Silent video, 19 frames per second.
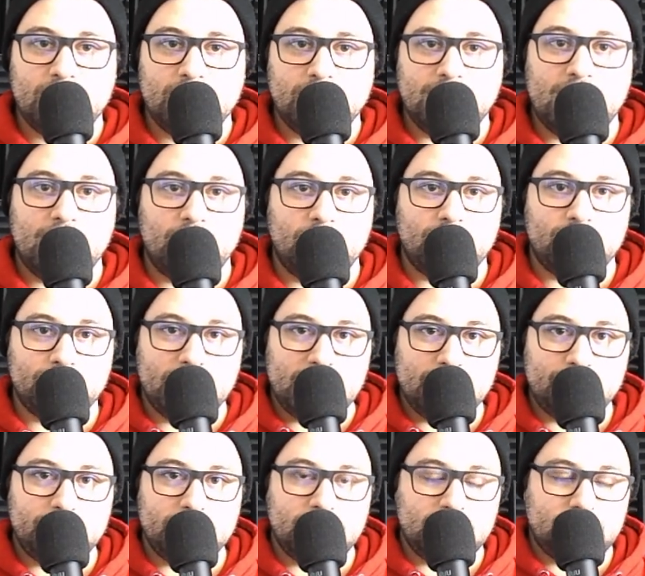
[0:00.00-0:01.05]
Now,
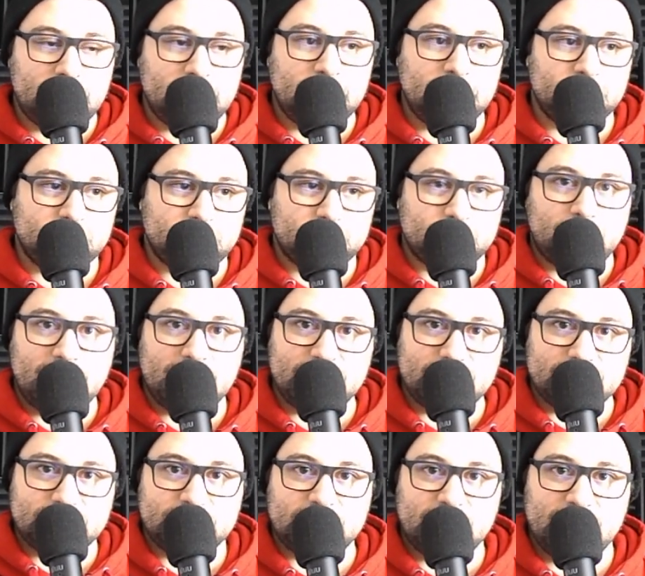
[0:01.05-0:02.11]
maybe he's trying
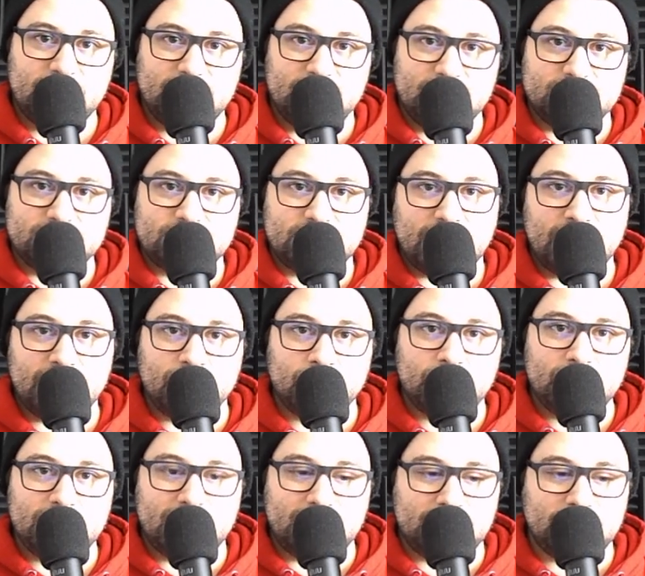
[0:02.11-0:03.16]
to say in his
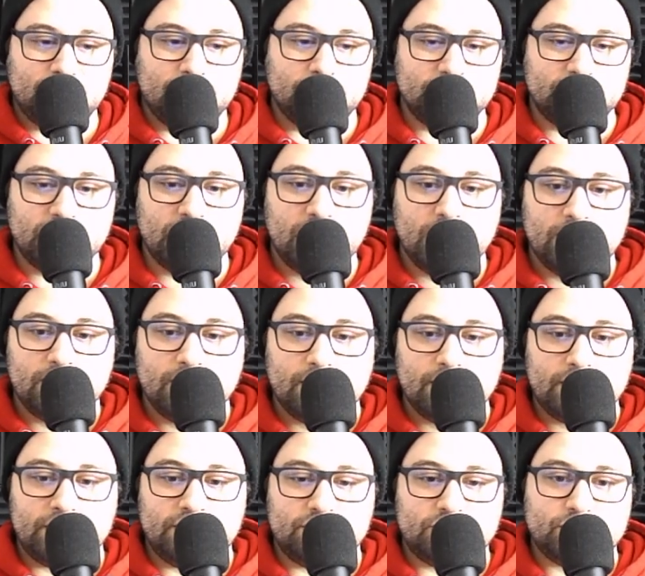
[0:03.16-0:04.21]
diary that he was,
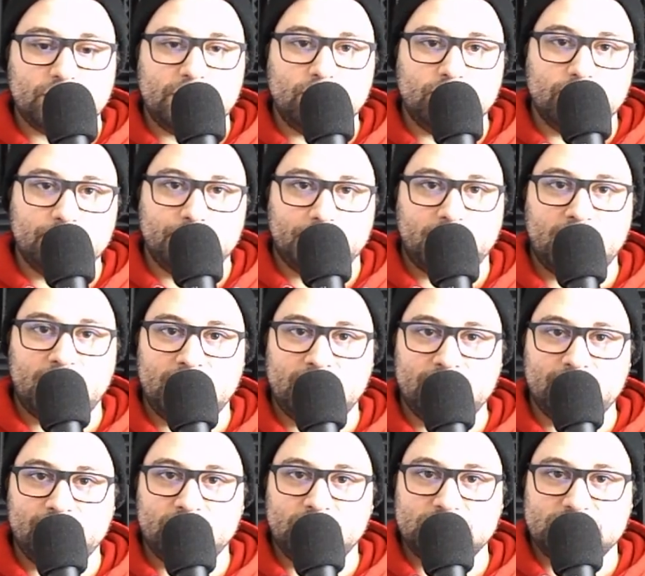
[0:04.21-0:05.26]
he's trying to imply in
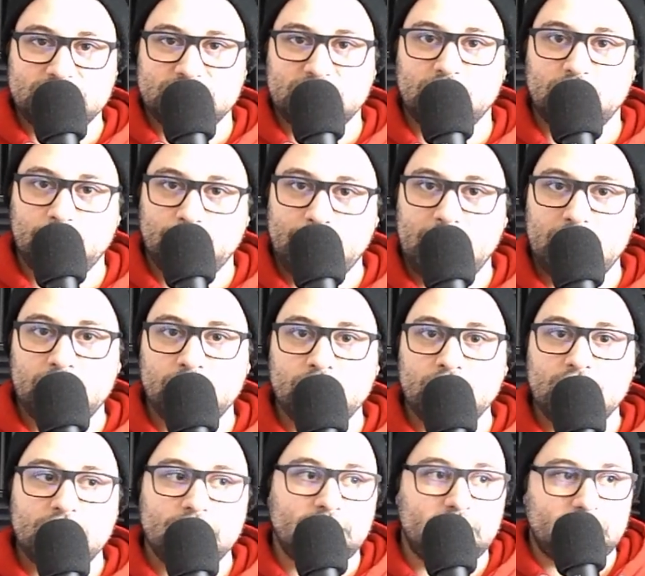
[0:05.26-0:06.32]
a very subtle manner
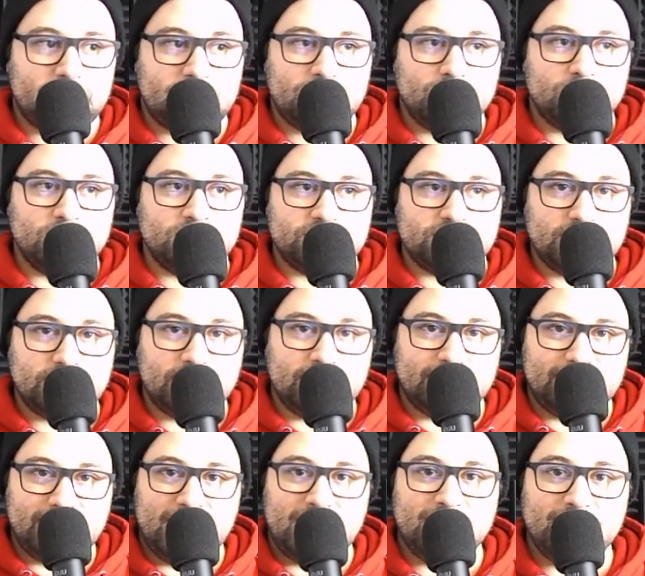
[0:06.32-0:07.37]
that he was
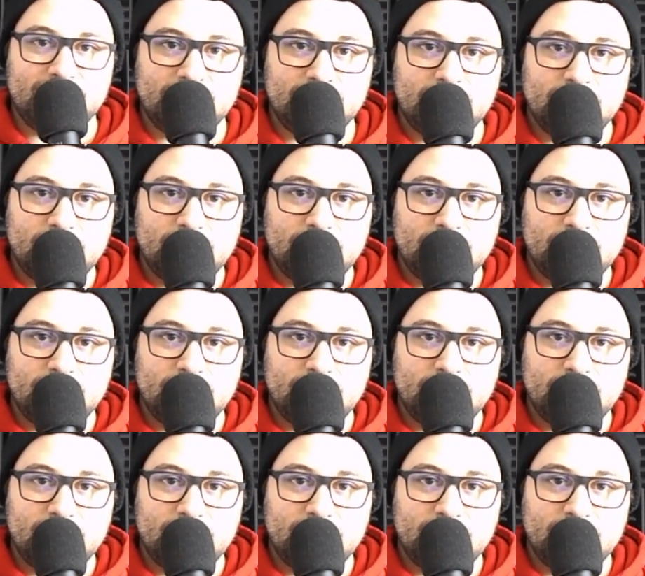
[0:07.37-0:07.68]
intended